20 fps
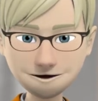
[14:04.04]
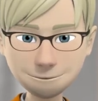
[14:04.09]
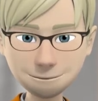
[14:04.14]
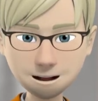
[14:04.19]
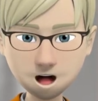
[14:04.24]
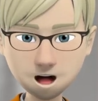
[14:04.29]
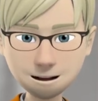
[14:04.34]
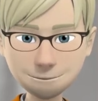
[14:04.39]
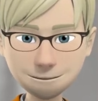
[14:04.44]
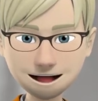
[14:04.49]

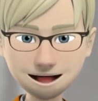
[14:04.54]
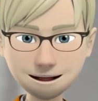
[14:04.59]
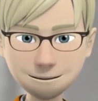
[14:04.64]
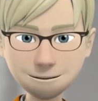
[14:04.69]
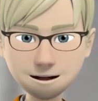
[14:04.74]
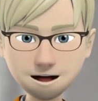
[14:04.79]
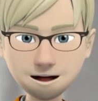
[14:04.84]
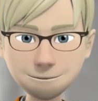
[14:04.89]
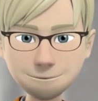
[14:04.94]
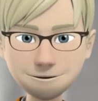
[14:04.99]

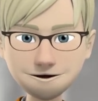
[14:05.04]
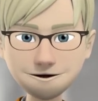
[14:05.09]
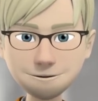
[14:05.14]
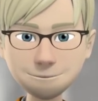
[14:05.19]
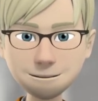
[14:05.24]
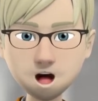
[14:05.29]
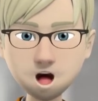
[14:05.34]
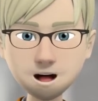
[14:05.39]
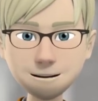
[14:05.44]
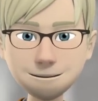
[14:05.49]
SVR or
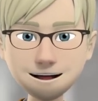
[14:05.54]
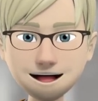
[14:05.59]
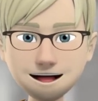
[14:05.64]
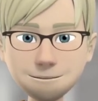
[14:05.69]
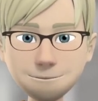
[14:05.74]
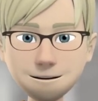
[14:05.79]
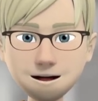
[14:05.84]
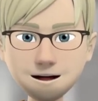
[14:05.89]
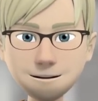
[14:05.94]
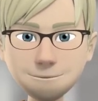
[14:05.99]
inverter
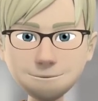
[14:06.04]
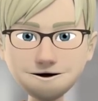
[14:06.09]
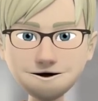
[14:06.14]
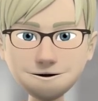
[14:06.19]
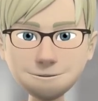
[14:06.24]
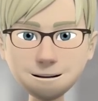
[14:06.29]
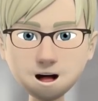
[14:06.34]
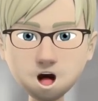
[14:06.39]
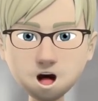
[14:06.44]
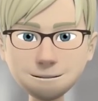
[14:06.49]
voltage
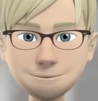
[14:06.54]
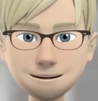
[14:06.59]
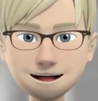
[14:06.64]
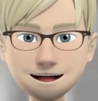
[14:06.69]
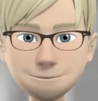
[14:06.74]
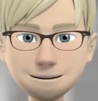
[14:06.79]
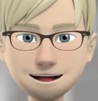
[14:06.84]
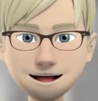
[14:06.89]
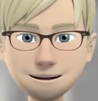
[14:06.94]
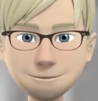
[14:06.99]

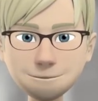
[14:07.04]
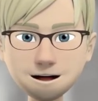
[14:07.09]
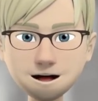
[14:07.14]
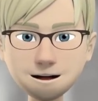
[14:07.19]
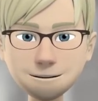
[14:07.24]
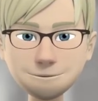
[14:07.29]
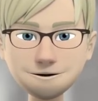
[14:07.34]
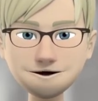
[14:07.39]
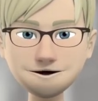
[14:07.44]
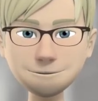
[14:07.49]
regulation on
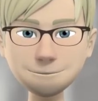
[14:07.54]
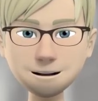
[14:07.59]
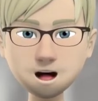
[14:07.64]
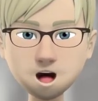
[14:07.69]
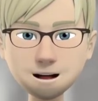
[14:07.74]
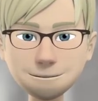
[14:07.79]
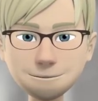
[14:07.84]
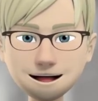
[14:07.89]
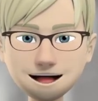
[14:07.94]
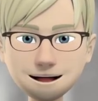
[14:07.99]
all our
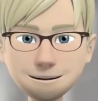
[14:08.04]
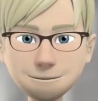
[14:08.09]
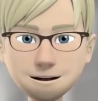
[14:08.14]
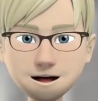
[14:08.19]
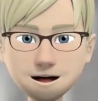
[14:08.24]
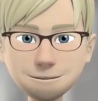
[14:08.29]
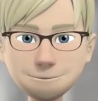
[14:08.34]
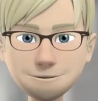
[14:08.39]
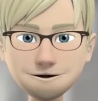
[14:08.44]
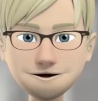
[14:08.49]

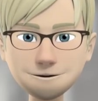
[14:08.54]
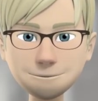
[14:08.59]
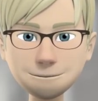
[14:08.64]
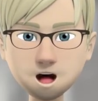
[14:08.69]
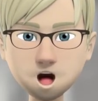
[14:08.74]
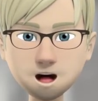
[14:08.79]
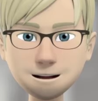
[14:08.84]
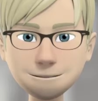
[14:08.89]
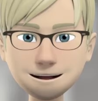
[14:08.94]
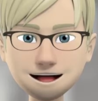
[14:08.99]
generators so
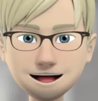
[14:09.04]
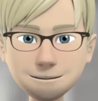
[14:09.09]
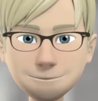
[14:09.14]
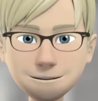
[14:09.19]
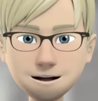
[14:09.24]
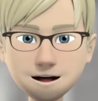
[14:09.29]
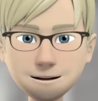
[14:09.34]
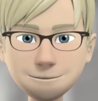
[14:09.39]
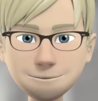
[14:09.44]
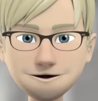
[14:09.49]
that your
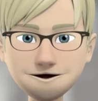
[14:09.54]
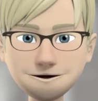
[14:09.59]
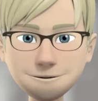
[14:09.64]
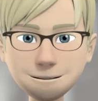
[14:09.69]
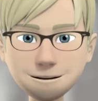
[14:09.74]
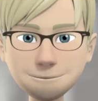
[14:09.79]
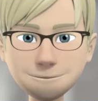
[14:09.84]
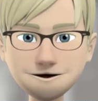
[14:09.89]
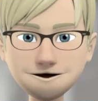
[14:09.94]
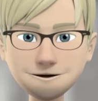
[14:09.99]
most
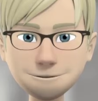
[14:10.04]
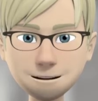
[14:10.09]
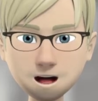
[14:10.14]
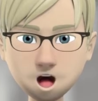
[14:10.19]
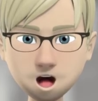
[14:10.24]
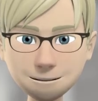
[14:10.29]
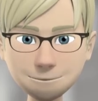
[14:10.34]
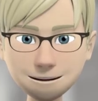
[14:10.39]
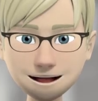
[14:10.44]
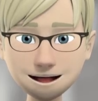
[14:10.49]
sensitive
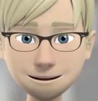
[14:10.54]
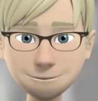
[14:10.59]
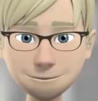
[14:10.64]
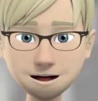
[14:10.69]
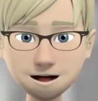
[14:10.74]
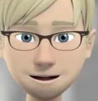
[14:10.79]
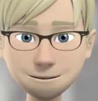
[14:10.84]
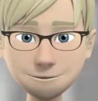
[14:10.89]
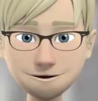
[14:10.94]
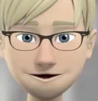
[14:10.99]
equipment is
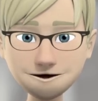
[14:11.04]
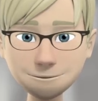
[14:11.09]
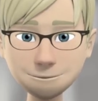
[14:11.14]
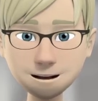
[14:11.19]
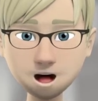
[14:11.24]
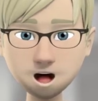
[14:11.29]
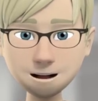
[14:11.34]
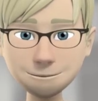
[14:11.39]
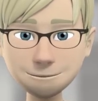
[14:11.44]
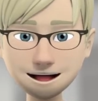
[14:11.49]
always
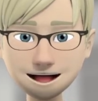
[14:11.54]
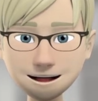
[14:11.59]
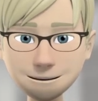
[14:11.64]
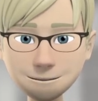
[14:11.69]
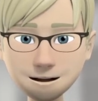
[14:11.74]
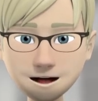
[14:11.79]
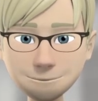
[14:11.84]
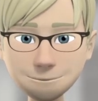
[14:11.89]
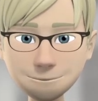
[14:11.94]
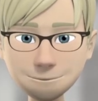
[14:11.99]

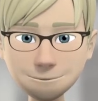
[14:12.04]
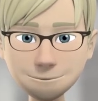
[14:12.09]
protected.